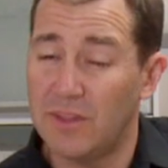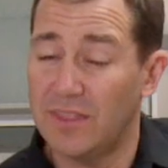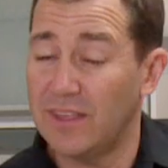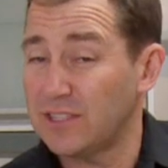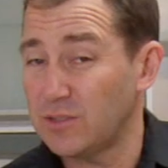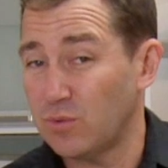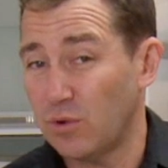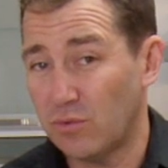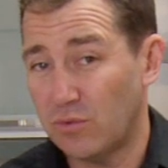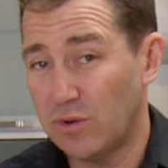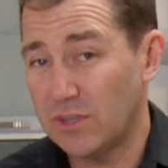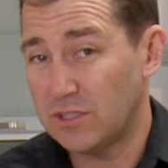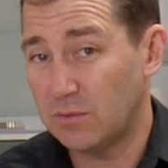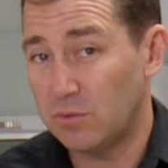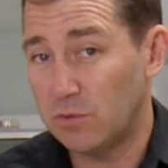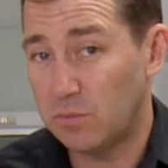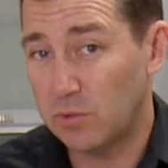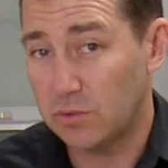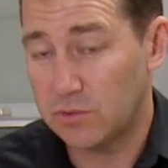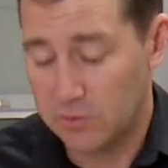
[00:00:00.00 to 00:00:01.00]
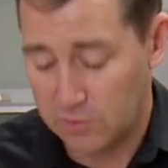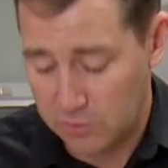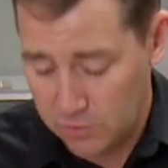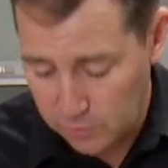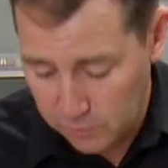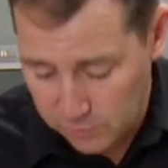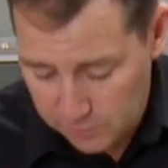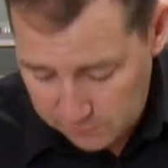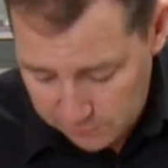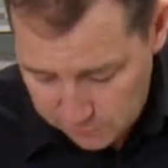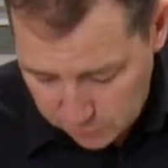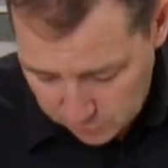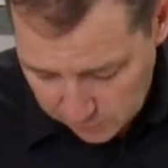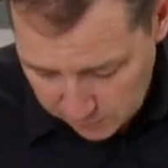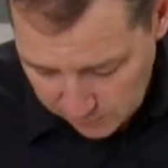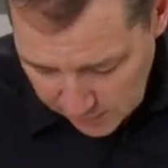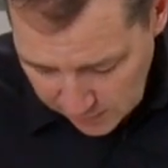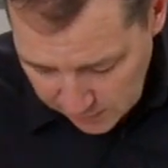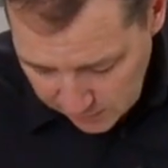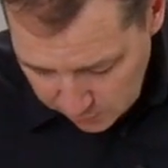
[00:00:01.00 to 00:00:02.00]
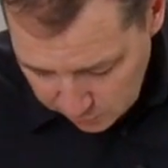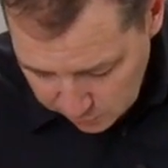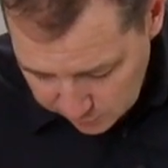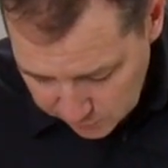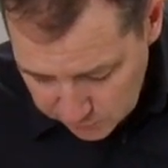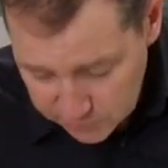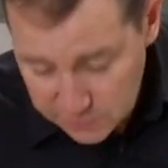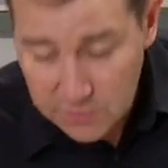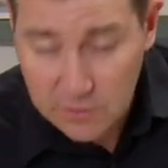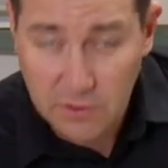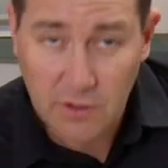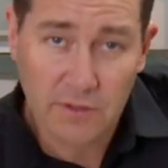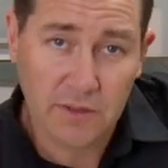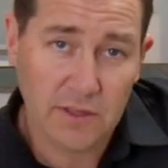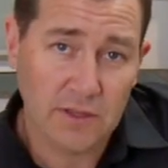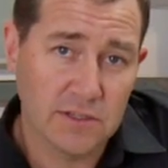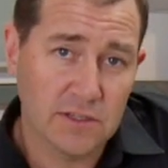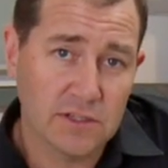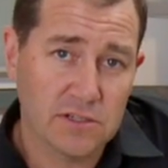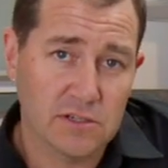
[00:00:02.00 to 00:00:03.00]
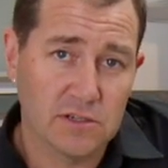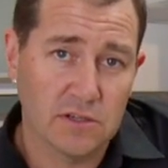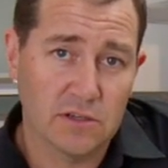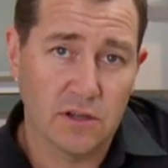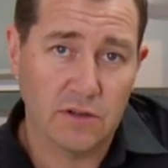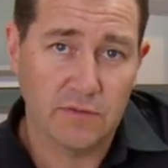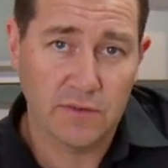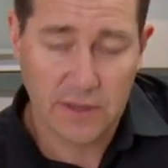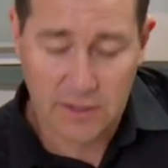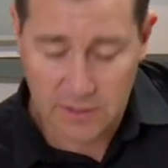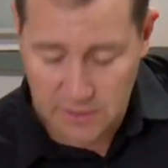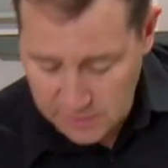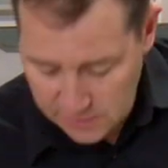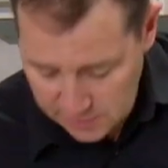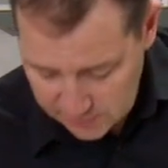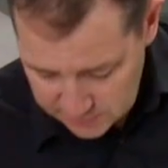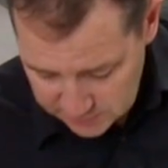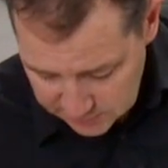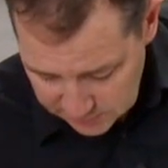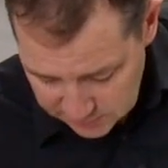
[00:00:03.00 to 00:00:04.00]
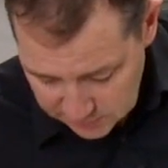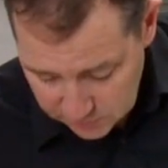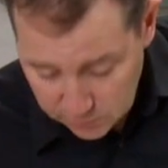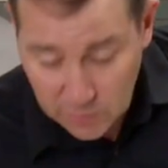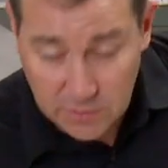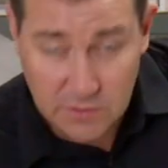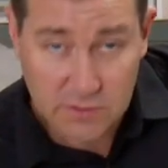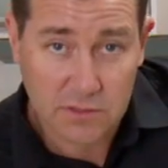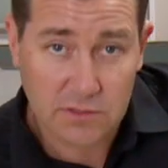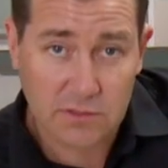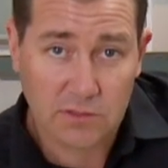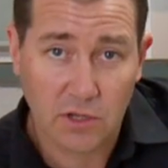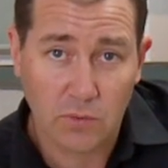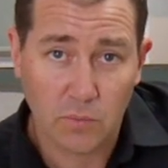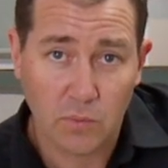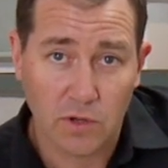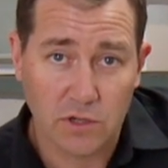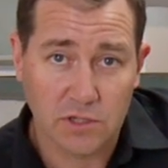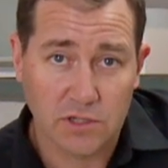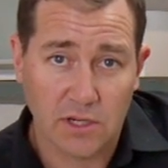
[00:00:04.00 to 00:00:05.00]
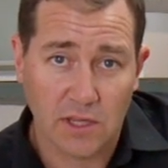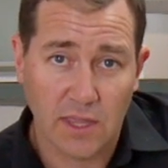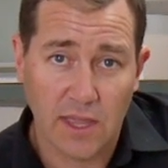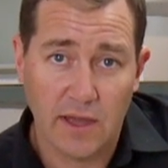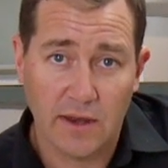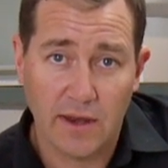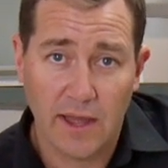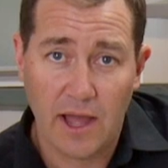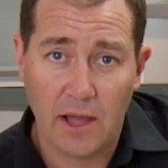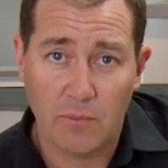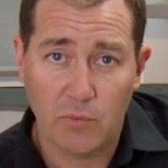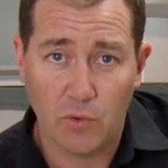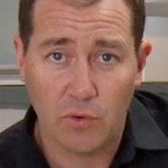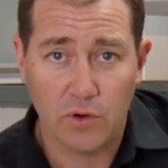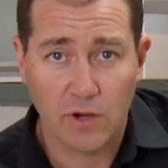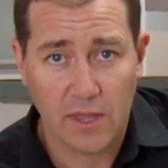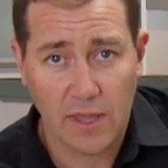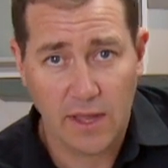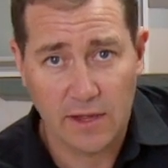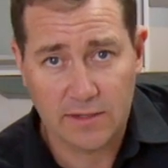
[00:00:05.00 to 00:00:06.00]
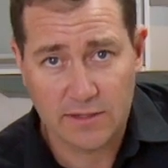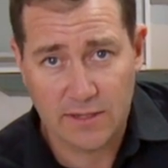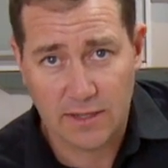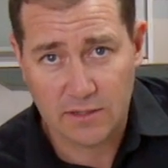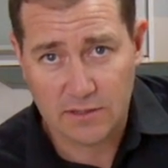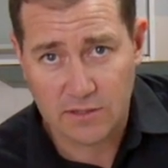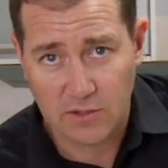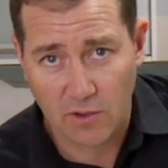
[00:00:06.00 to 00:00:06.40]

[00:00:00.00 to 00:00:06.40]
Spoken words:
mean, that's what recipe books are calling for. And we've also got the addition of essentially what is a stopwatch, a count up or a countdown